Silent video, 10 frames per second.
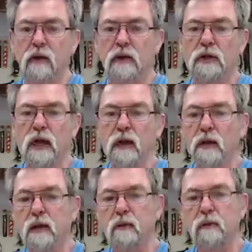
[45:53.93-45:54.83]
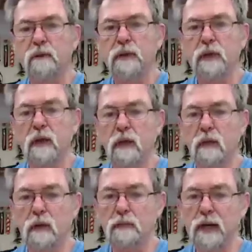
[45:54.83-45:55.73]
Look, Ken, it would have been a
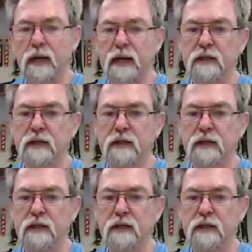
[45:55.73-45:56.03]
whole lot better.